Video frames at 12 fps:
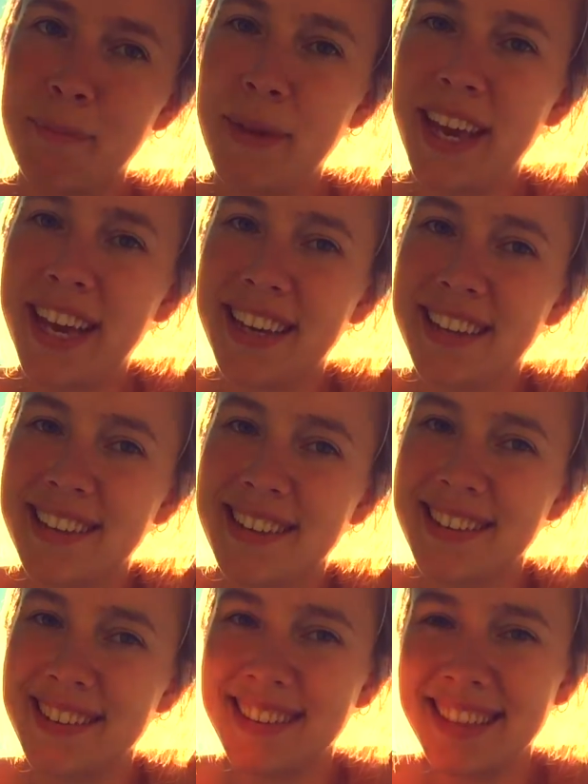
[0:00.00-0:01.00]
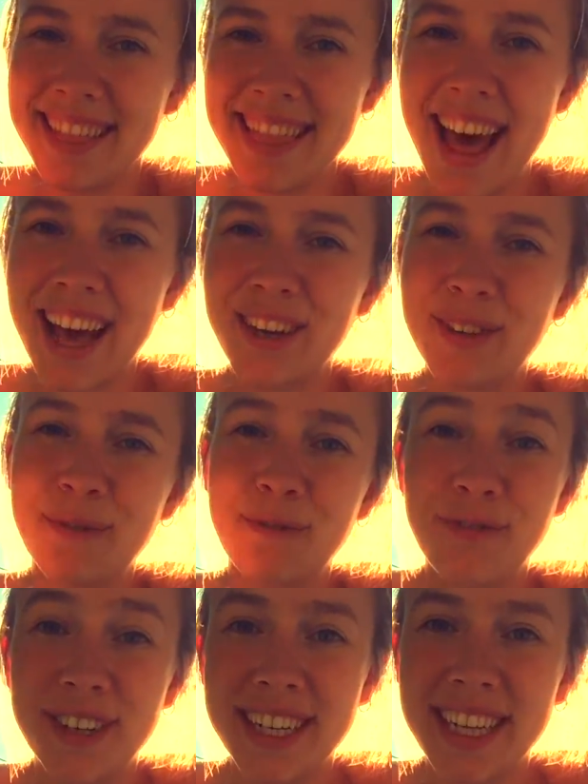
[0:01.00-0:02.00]
because that
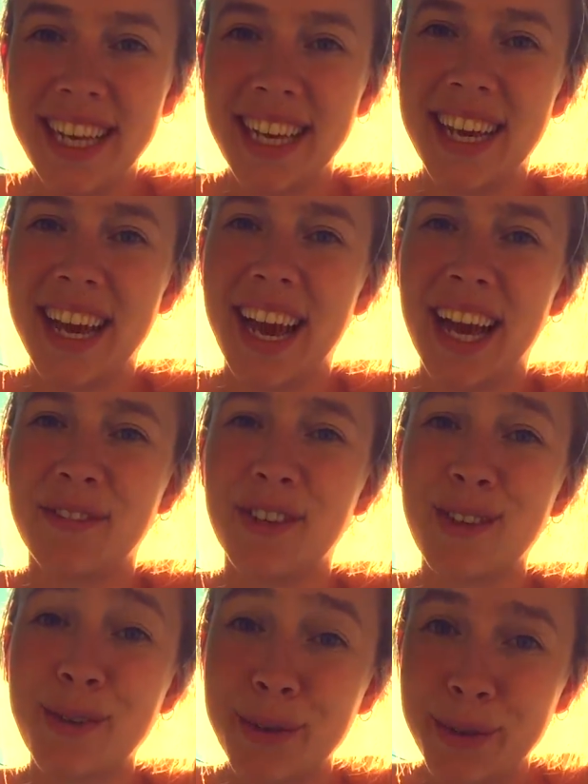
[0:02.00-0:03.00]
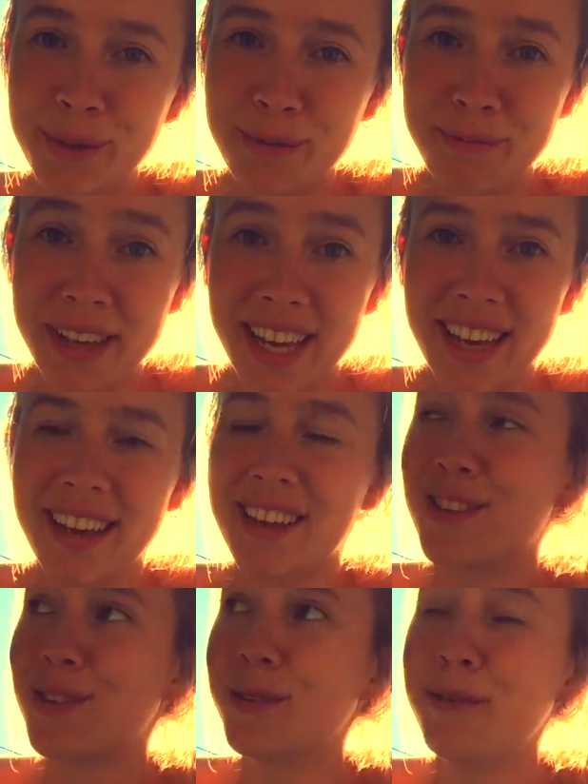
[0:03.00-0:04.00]
could really have screwed me,
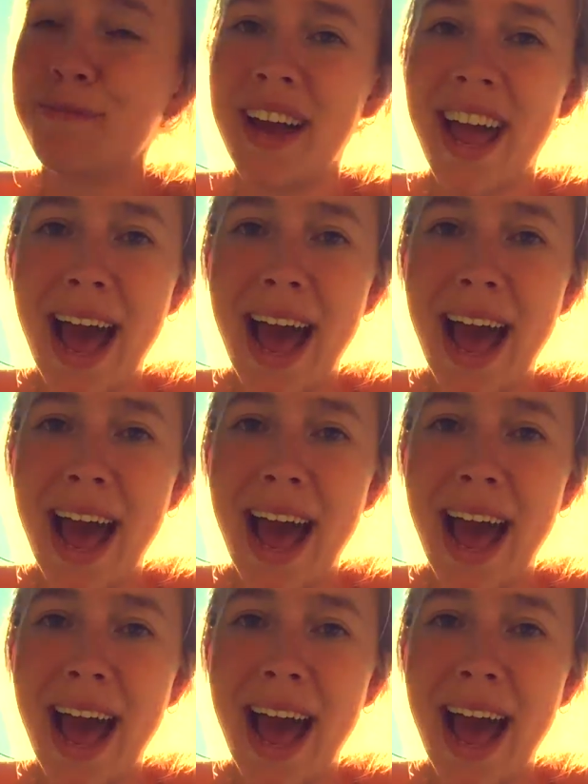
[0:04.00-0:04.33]
screwed my